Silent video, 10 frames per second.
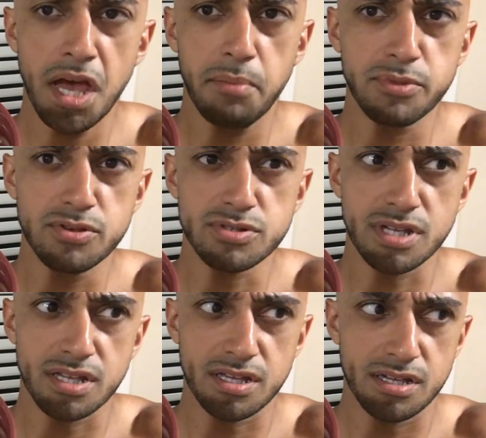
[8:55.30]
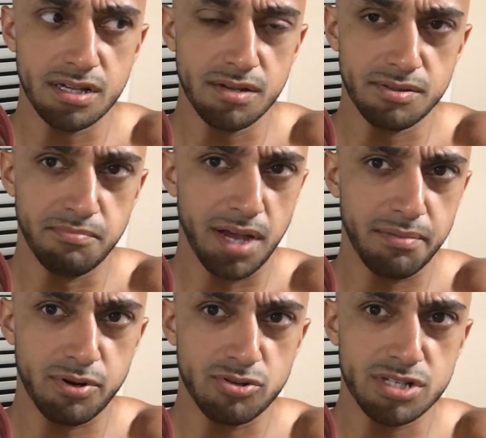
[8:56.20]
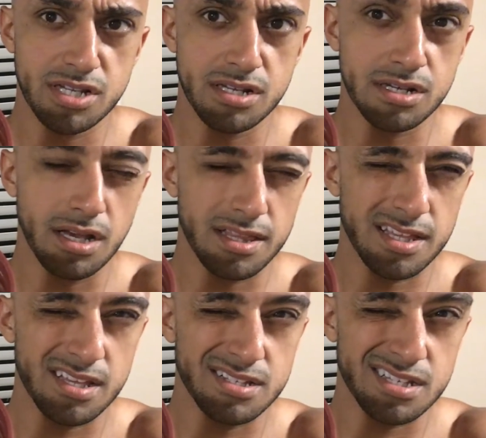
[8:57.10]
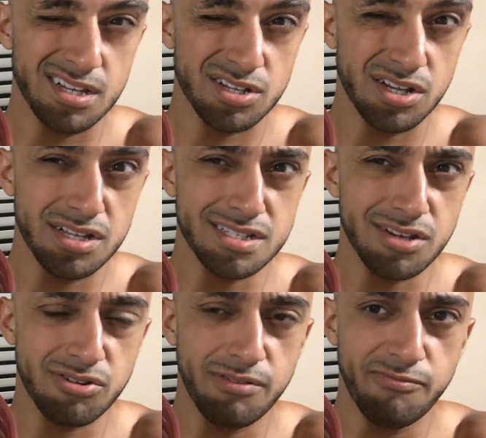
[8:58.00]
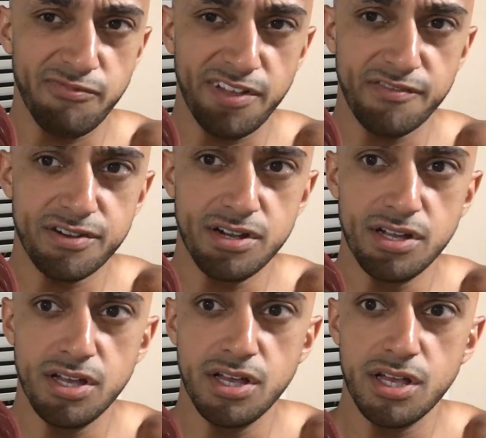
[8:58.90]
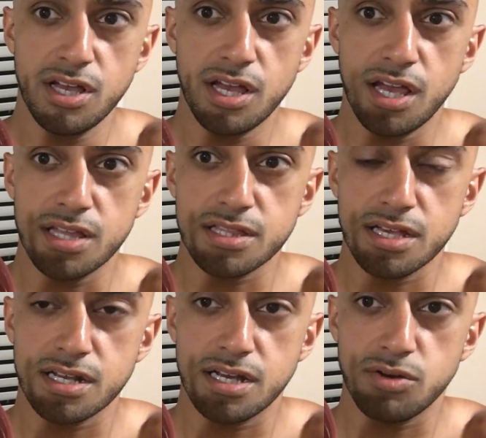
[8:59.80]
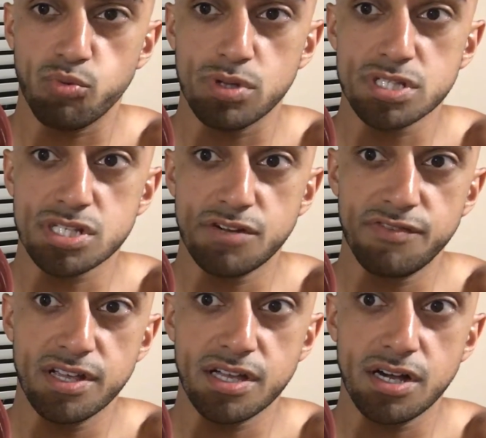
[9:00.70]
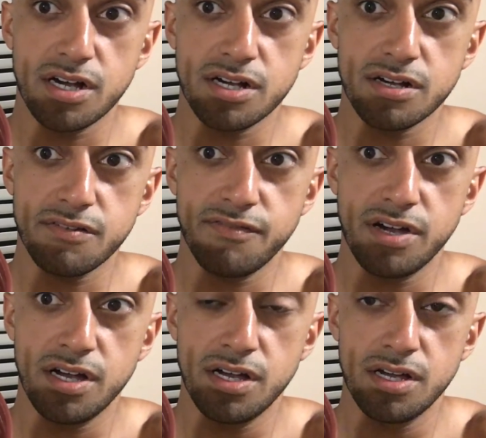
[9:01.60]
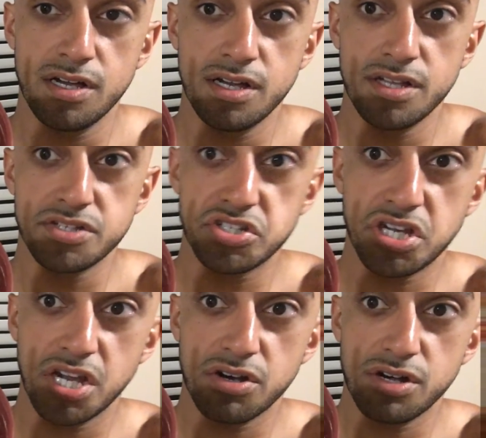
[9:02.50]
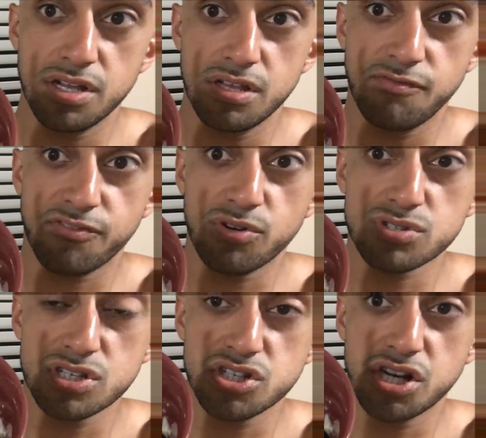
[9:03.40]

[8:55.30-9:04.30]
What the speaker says: I'm using my protein, I think it's a cookies and cream flavor. And then 1 serving of strawberry and